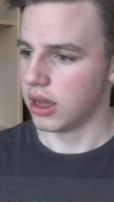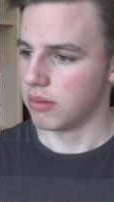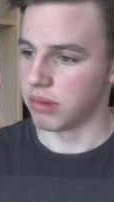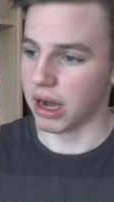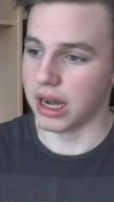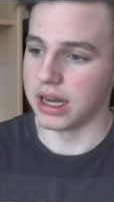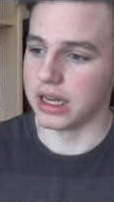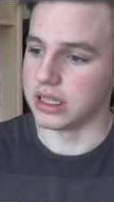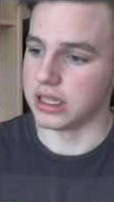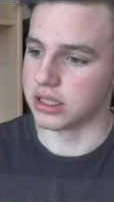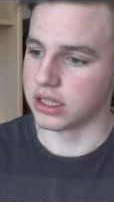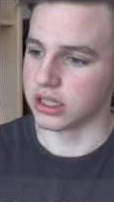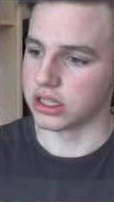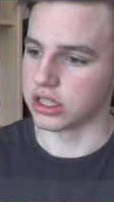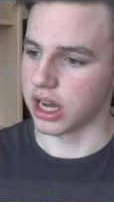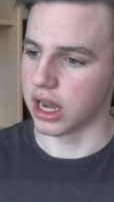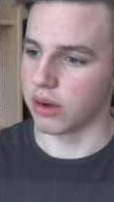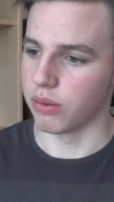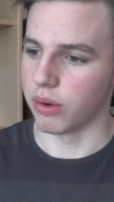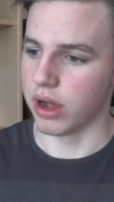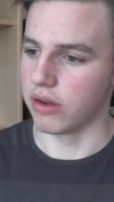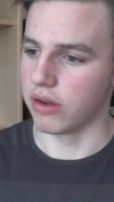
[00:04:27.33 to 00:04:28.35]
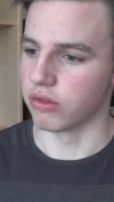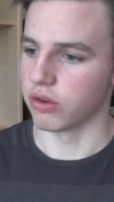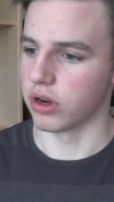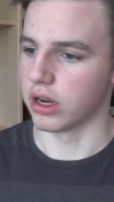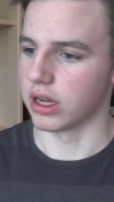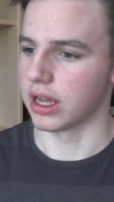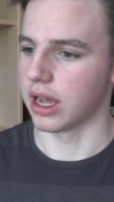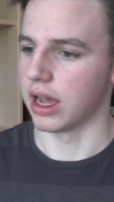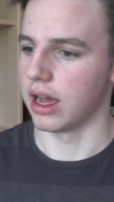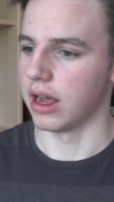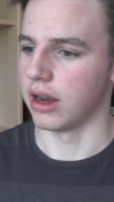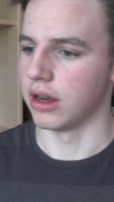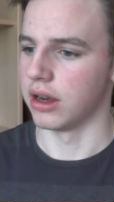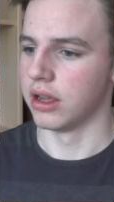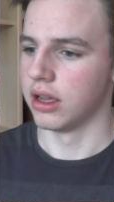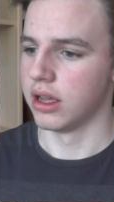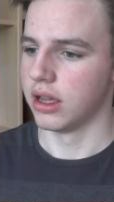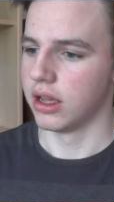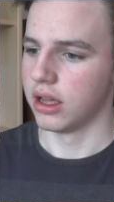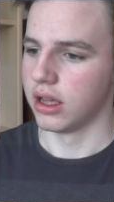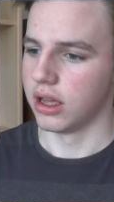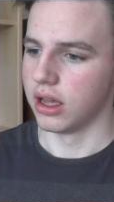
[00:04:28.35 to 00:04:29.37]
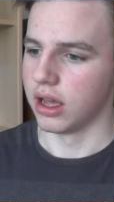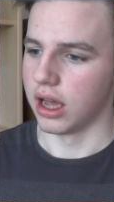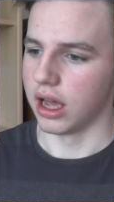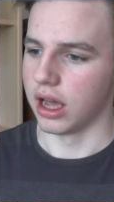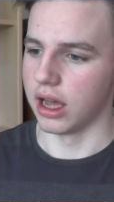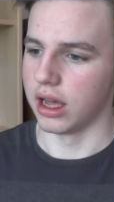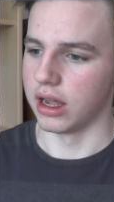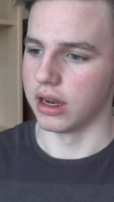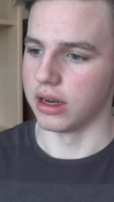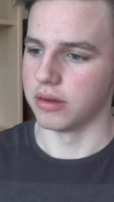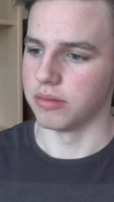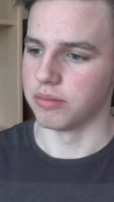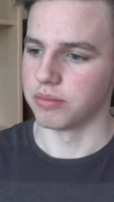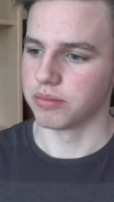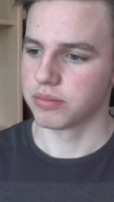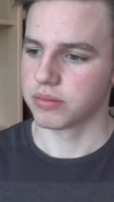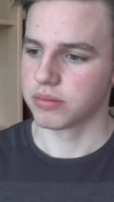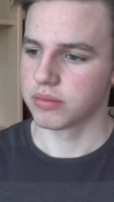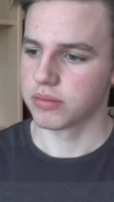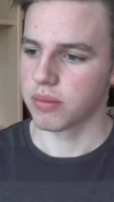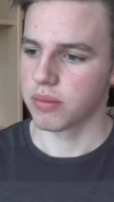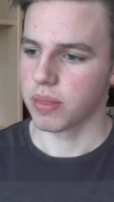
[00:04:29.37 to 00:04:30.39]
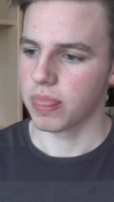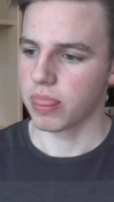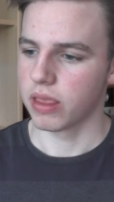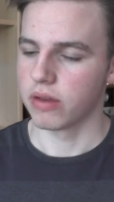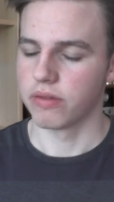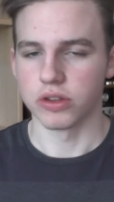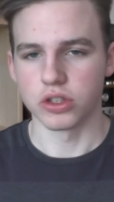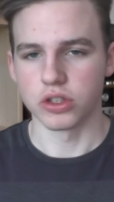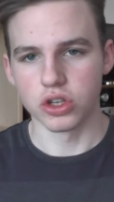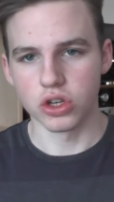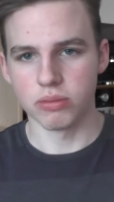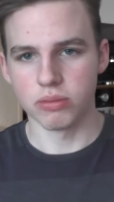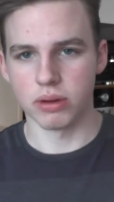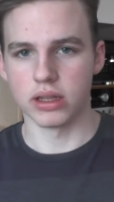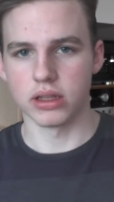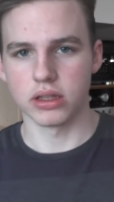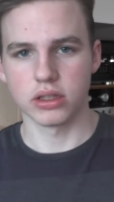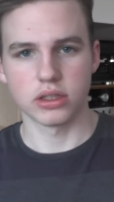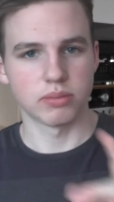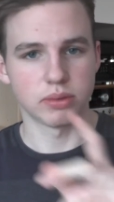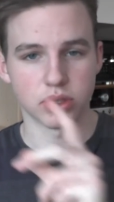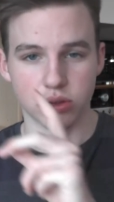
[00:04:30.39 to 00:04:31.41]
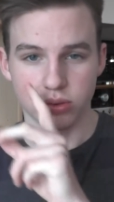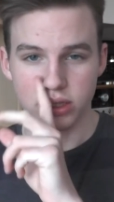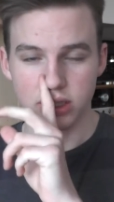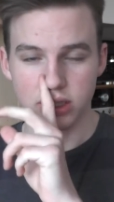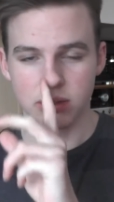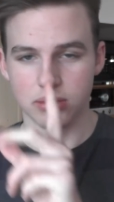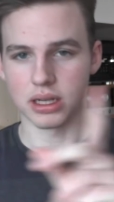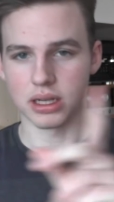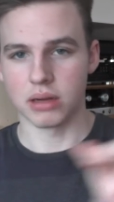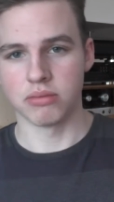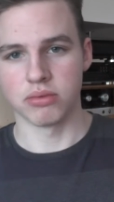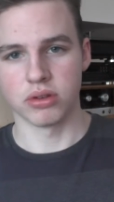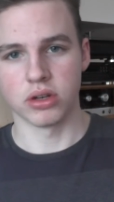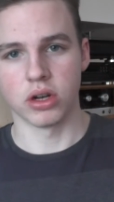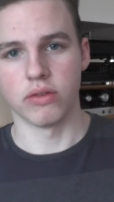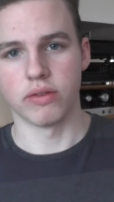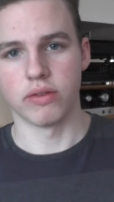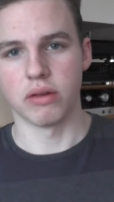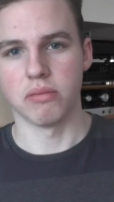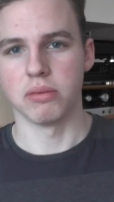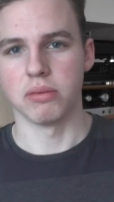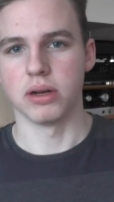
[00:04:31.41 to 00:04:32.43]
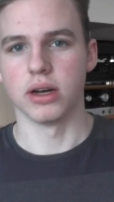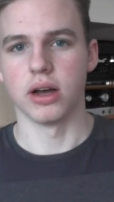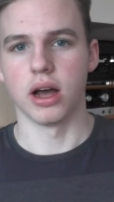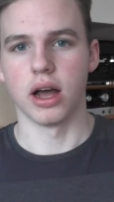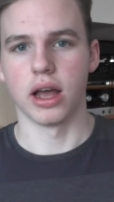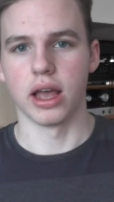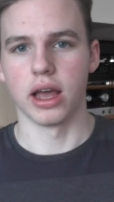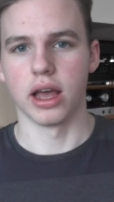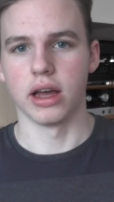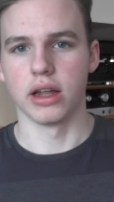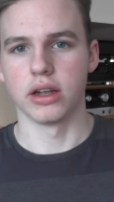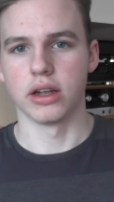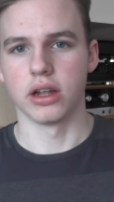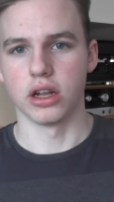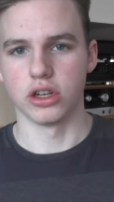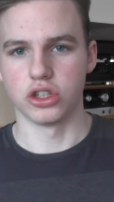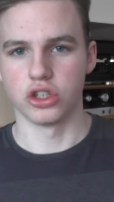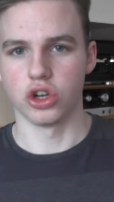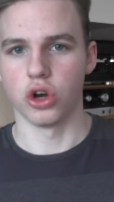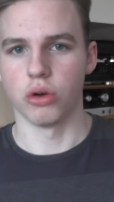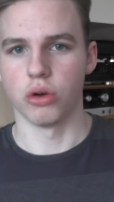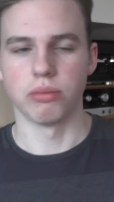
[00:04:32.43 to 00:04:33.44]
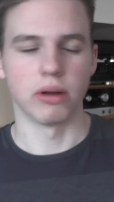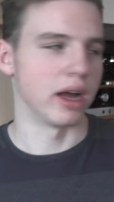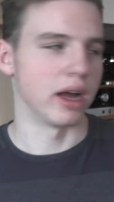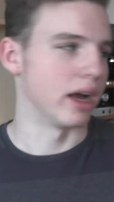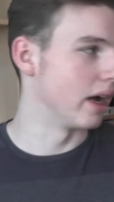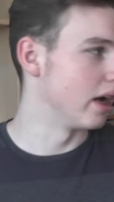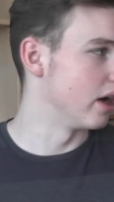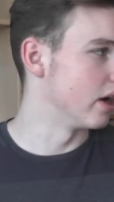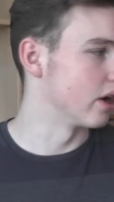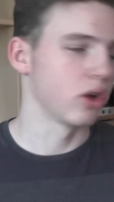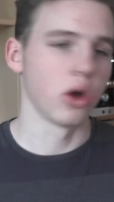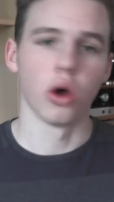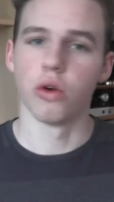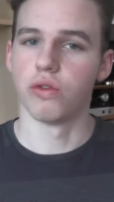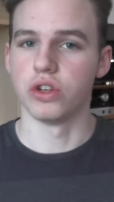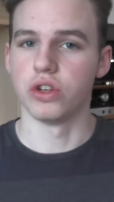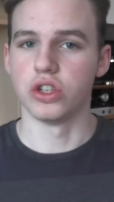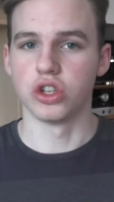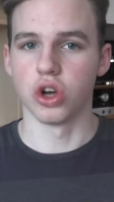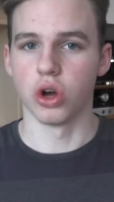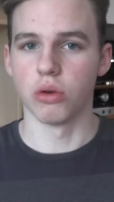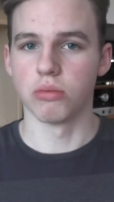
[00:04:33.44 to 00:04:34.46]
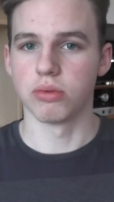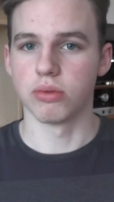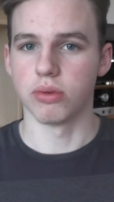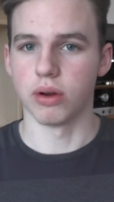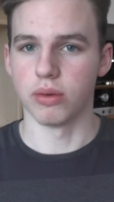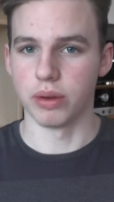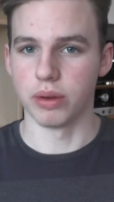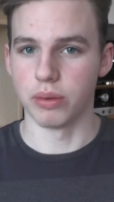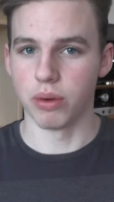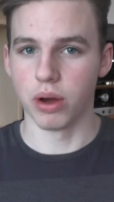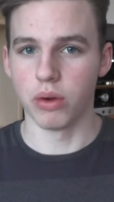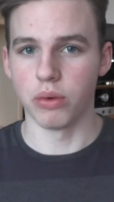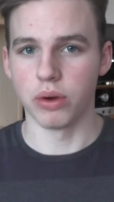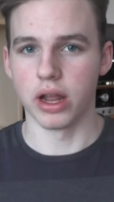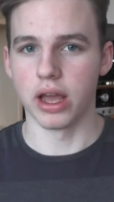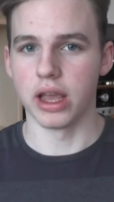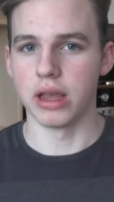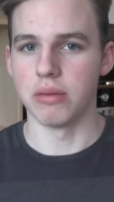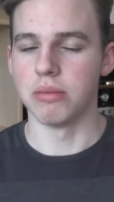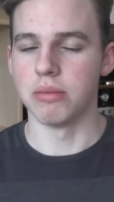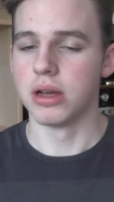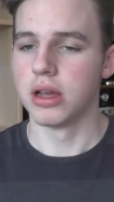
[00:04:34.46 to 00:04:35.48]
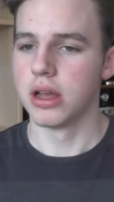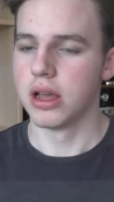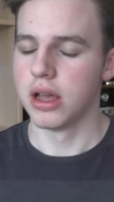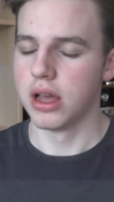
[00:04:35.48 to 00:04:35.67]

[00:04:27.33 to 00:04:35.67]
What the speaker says: but I need to share whatever I can. And for 2 months, between September and November, I had a job at a coffee shop we won't name,